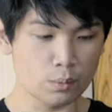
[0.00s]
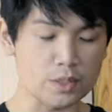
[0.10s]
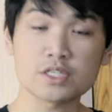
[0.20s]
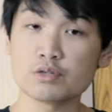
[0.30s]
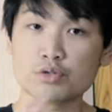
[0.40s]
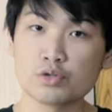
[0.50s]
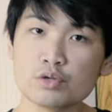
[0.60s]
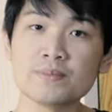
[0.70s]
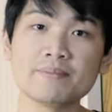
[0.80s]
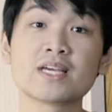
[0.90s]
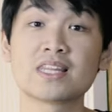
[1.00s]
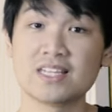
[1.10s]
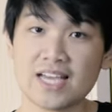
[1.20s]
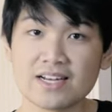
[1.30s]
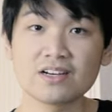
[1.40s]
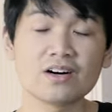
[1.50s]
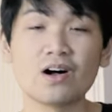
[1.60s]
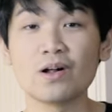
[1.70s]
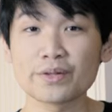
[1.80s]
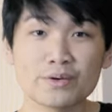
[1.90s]
Once you do mimic the data,
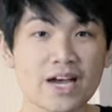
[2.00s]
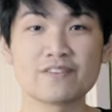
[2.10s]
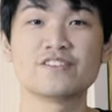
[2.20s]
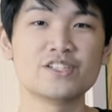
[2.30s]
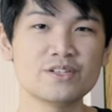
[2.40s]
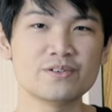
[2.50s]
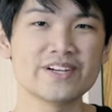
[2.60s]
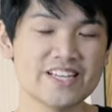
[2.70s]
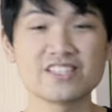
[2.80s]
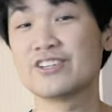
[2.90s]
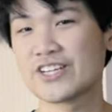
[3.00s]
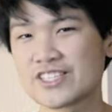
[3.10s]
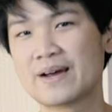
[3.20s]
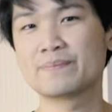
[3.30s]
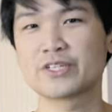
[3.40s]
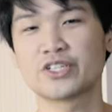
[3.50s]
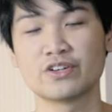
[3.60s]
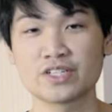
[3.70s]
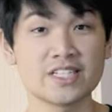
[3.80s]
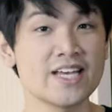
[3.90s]
all you have to do is adjust
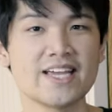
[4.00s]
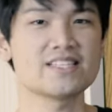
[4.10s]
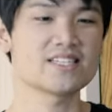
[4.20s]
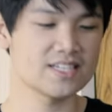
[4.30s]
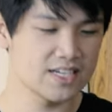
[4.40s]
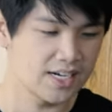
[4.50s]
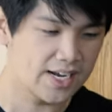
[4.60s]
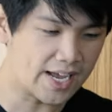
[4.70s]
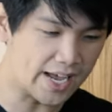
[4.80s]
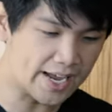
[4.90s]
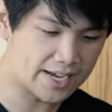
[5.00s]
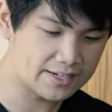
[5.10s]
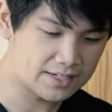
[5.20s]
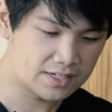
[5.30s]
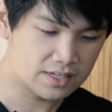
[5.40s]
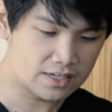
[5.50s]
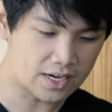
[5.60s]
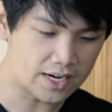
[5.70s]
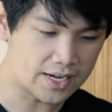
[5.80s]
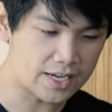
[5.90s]
temperature to taste. And
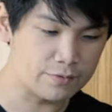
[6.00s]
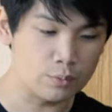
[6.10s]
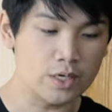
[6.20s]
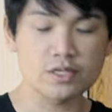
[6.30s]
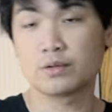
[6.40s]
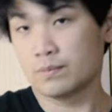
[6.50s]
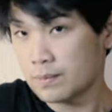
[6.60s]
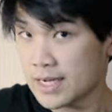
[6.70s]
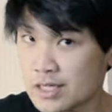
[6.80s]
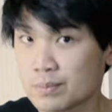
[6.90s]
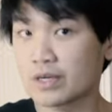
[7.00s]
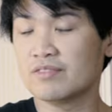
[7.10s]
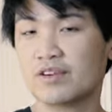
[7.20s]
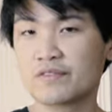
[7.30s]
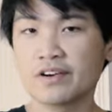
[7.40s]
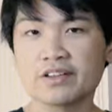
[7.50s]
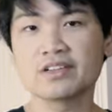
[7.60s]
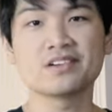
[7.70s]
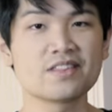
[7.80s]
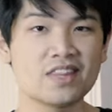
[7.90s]
uh, if you want to explore even
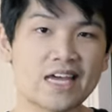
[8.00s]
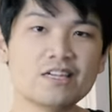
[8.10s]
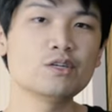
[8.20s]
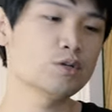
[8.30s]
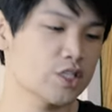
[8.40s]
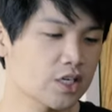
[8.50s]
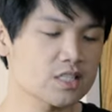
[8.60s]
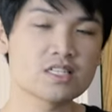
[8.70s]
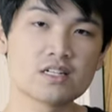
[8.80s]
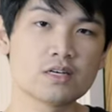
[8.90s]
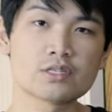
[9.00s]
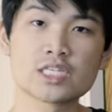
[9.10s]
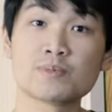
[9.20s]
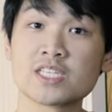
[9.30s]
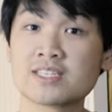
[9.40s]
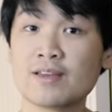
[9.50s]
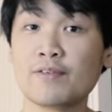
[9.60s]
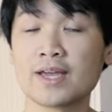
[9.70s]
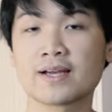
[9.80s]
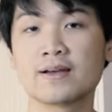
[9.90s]
further, then you adjust those
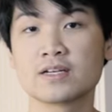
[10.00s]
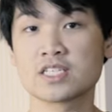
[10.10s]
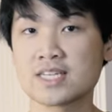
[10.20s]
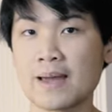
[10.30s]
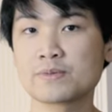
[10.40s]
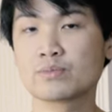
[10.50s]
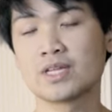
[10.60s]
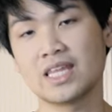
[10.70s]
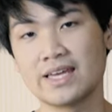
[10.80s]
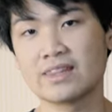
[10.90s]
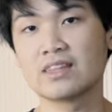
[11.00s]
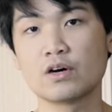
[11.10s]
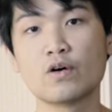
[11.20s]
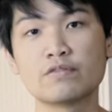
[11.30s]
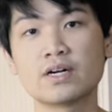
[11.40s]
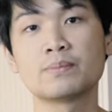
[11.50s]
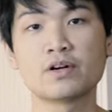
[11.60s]
specific steps within the overall